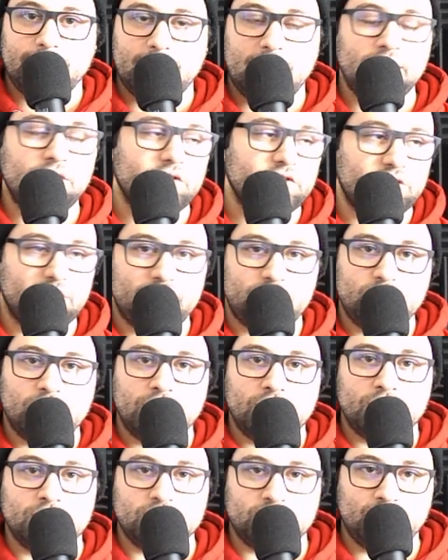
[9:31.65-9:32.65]
And there's a few
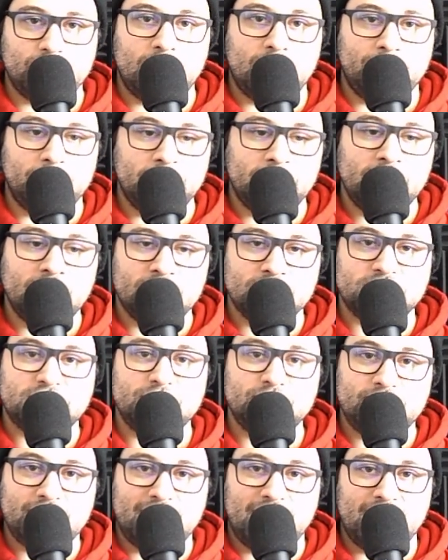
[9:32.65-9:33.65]
other as well, but they all
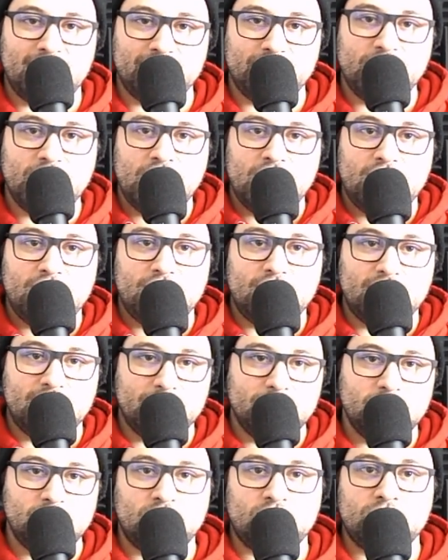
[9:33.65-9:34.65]
seem to have an
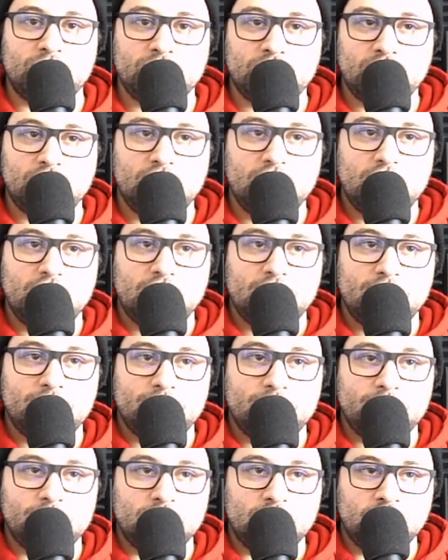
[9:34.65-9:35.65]
abnormal
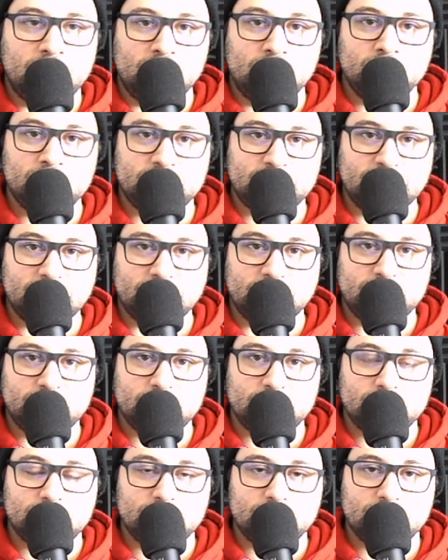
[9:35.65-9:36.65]

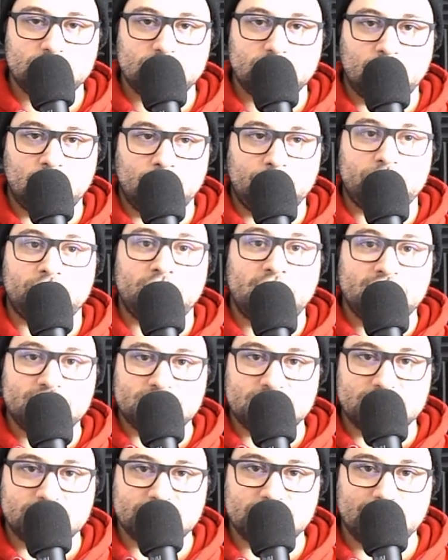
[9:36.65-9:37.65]
usage or
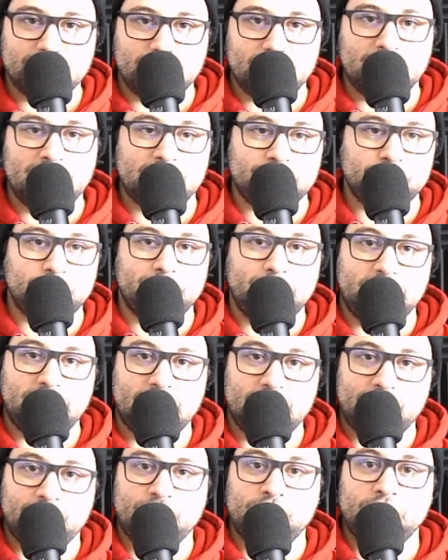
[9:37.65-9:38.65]
presence of
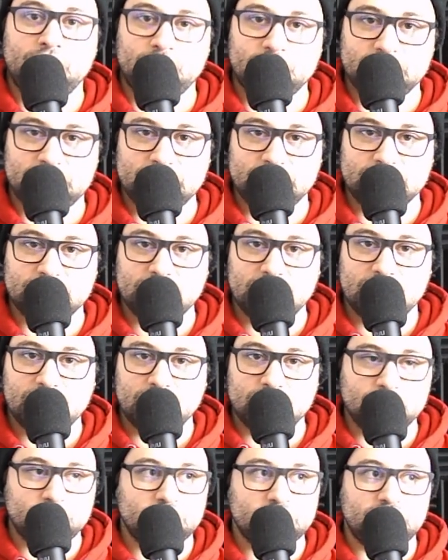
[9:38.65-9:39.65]
electromagnetic frequencies.
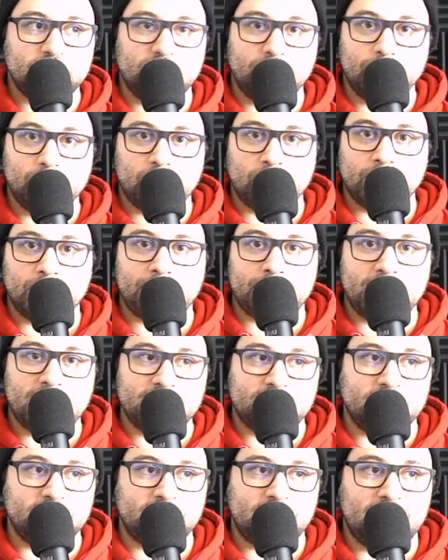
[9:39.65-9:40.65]
There's just an abnormal
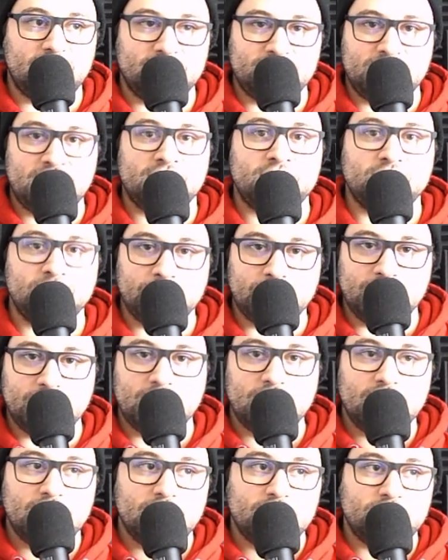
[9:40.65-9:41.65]
presence that has yet to, been,
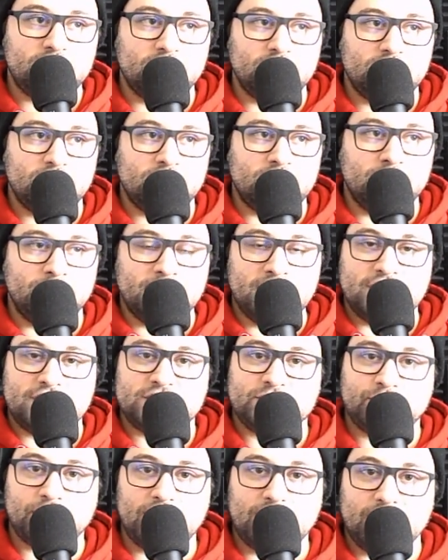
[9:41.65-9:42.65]
to, to be
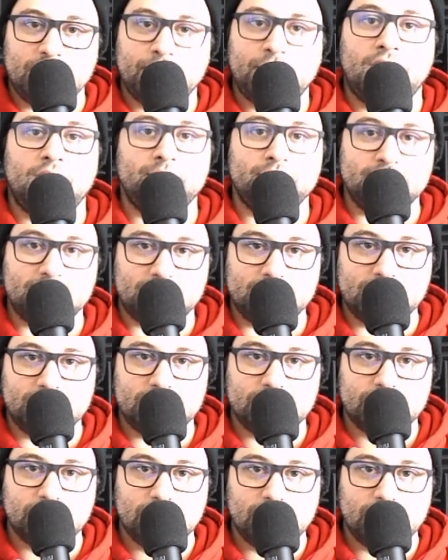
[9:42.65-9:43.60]
explained publicly.